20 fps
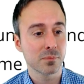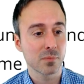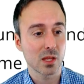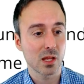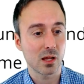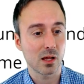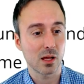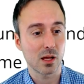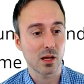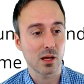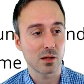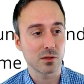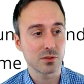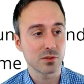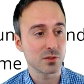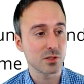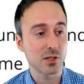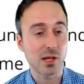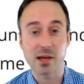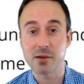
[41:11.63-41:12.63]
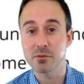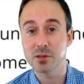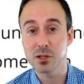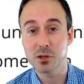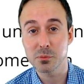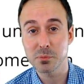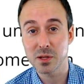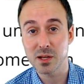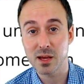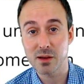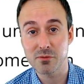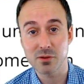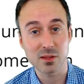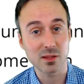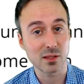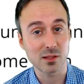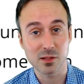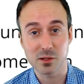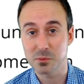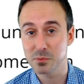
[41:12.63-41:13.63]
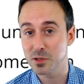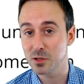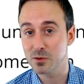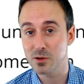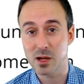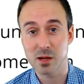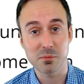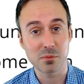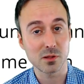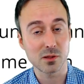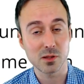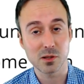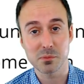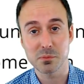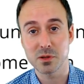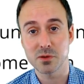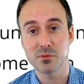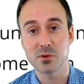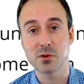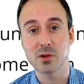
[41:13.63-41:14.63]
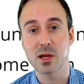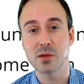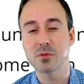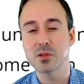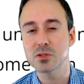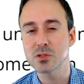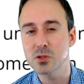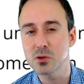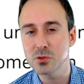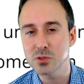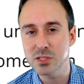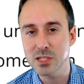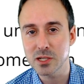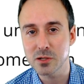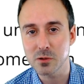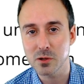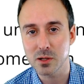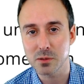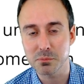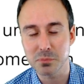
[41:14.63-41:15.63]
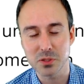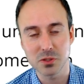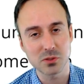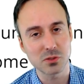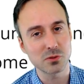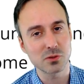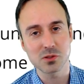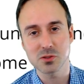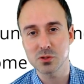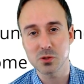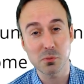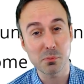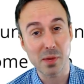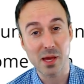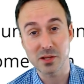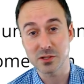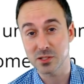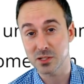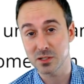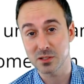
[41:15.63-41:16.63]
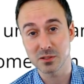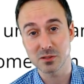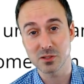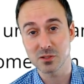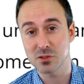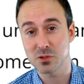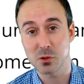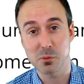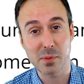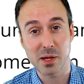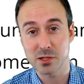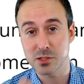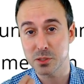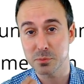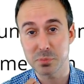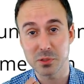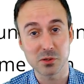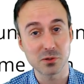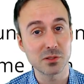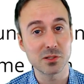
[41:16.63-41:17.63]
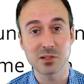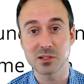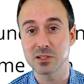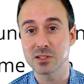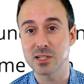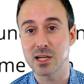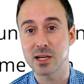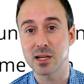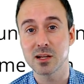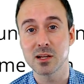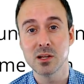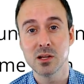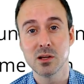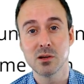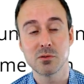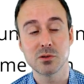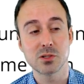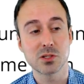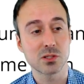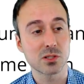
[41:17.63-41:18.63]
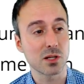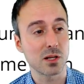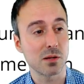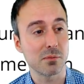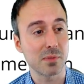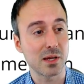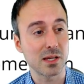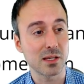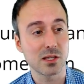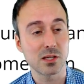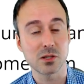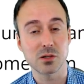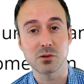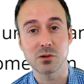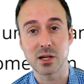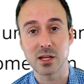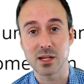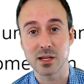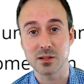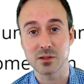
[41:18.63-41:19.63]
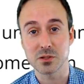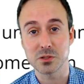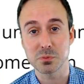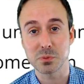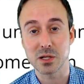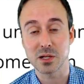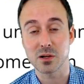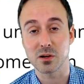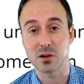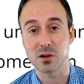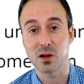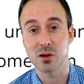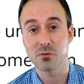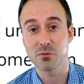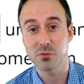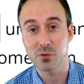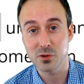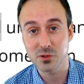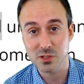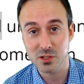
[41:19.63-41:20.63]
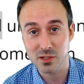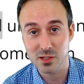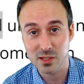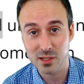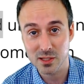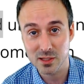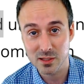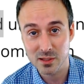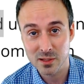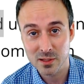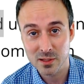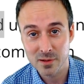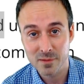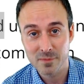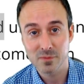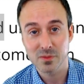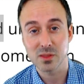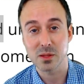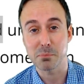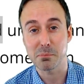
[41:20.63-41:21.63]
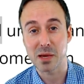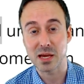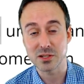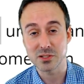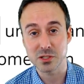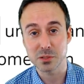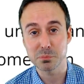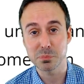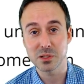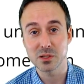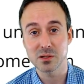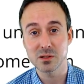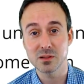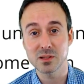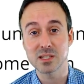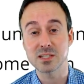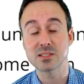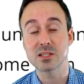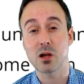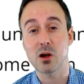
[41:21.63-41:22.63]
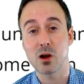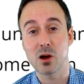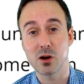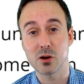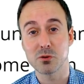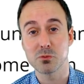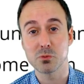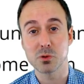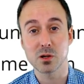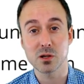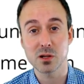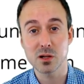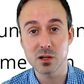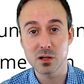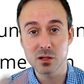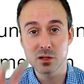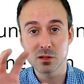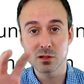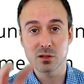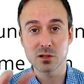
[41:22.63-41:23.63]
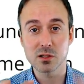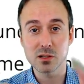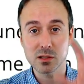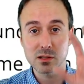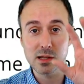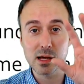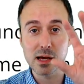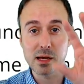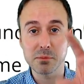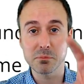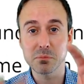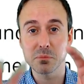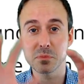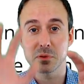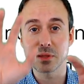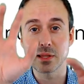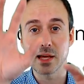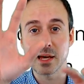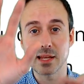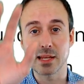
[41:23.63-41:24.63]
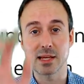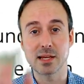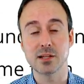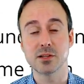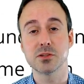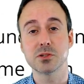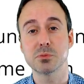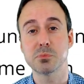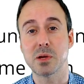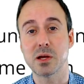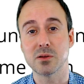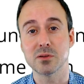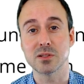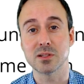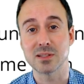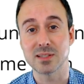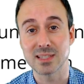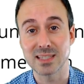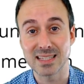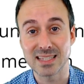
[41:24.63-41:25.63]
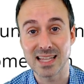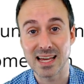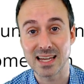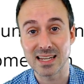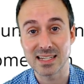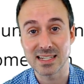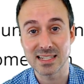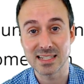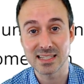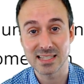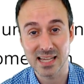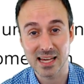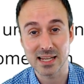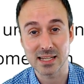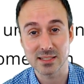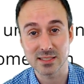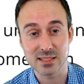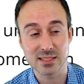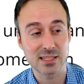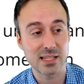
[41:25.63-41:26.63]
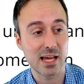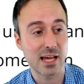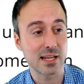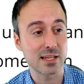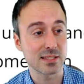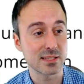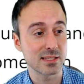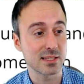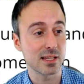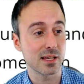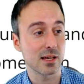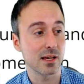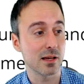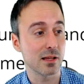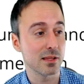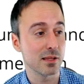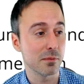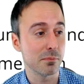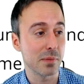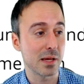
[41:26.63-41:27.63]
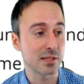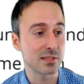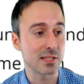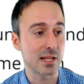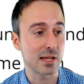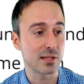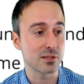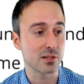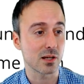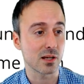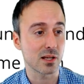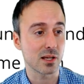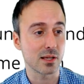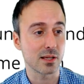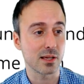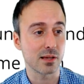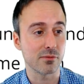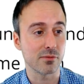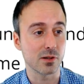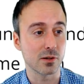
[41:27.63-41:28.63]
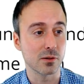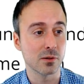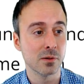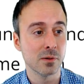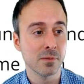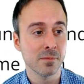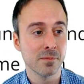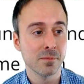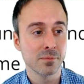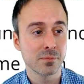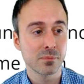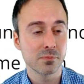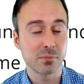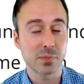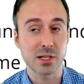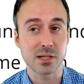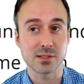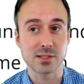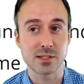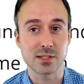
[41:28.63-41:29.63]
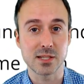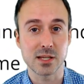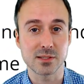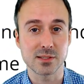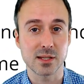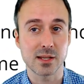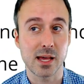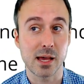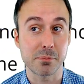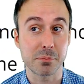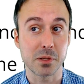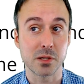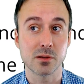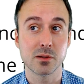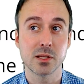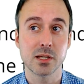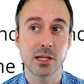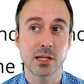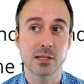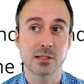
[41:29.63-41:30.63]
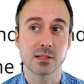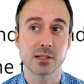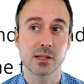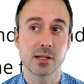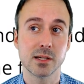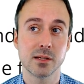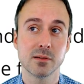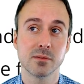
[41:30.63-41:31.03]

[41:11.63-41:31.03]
Uh, have a little bit of everything, a little bit of grammar, a little bit of vocab. There's no secret into, there's no magic, there's no magic pill you can take which is going to make you an English speaker. Unfortunately, the magic pill is hard work. Climb that English mountain. That that is that is the the best answer I can give you, because it doesn't happen easily.